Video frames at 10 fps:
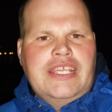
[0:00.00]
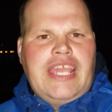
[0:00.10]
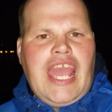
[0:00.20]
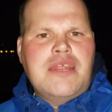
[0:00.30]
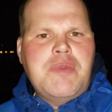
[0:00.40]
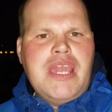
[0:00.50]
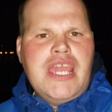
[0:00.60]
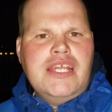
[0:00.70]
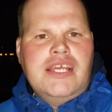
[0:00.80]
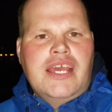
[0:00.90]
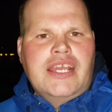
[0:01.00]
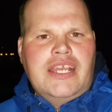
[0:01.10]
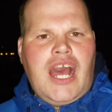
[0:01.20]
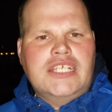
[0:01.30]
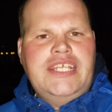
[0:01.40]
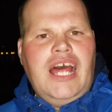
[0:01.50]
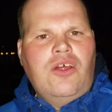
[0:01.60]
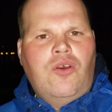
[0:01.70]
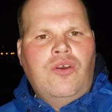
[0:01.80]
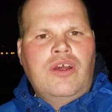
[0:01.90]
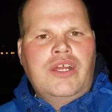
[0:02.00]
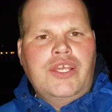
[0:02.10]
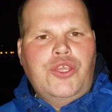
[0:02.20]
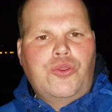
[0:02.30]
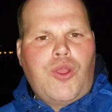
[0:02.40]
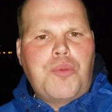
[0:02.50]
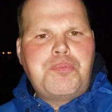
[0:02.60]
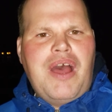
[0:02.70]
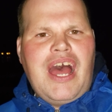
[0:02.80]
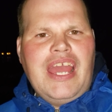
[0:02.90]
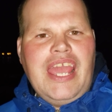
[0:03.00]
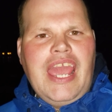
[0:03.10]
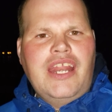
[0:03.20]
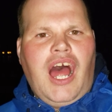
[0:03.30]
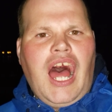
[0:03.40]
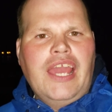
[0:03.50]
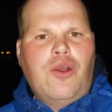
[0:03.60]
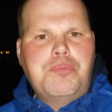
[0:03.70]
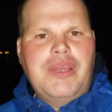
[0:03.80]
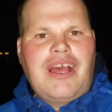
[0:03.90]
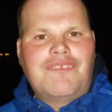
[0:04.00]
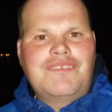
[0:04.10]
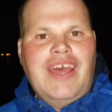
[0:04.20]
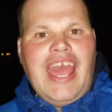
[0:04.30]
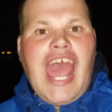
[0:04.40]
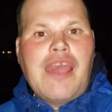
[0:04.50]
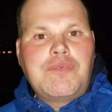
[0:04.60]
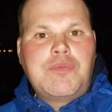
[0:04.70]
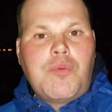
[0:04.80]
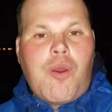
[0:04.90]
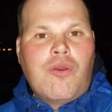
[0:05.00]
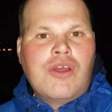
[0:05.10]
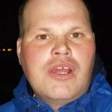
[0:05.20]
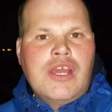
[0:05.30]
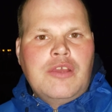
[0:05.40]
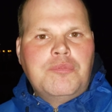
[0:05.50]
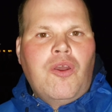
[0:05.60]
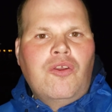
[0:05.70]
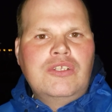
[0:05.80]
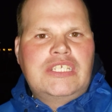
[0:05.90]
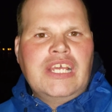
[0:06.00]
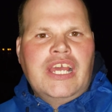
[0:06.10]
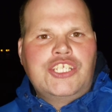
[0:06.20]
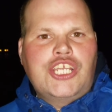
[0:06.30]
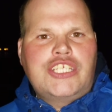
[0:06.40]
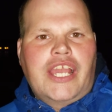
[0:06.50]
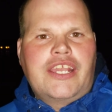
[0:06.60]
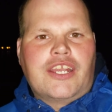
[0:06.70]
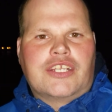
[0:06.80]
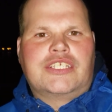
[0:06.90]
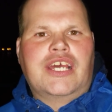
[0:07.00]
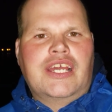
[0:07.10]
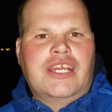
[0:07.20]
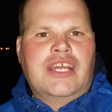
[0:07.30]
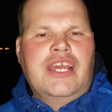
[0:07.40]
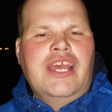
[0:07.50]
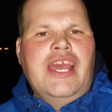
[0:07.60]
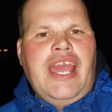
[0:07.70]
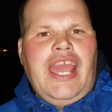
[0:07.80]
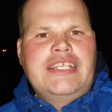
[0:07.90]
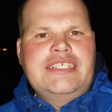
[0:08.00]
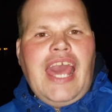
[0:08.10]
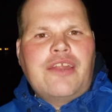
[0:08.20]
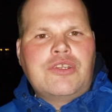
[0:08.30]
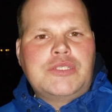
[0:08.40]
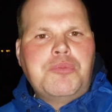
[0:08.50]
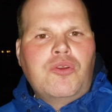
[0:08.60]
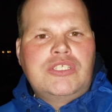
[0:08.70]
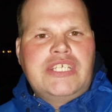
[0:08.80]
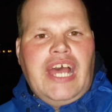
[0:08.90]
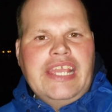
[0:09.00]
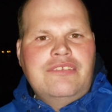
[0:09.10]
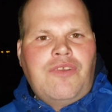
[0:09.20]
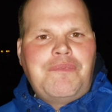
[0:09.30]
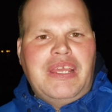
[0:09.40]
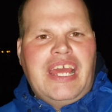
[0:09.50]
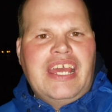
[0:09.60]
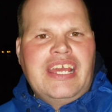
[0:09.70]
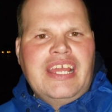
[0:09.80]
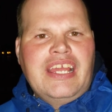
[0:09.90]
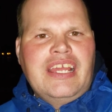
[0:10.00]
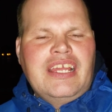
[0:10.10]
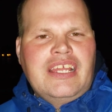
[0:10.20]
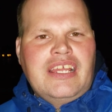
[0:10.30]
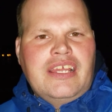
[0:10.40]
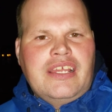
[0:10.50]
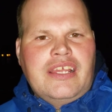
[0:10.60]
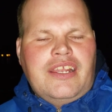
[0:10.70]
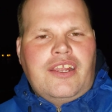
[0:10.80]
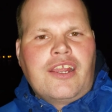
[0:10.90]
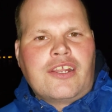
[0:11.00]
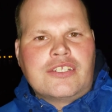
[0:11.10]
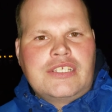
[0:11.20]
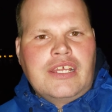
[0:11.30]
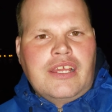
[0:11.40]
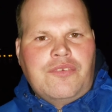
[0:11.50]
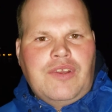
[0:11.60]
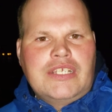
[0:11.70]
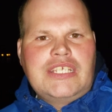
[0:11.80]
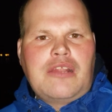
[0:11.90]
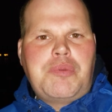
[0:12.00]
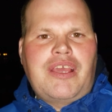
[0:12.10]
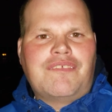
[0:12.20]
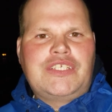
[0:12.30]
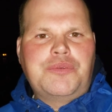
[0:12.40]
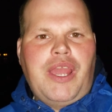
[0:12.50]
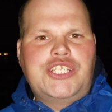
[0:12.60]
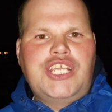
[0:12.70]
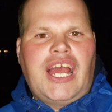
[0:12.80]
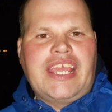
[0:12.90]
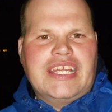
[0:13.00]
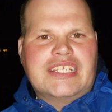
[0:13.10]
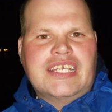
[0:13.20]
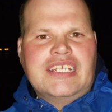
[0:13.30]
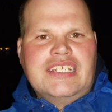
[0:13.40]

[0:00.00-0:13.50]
Ganymede, Callisto, Europa, and Io become habitable moons, just like Earth. And Saturn's moon Titan will be the Earth when the sun becomes the red giant.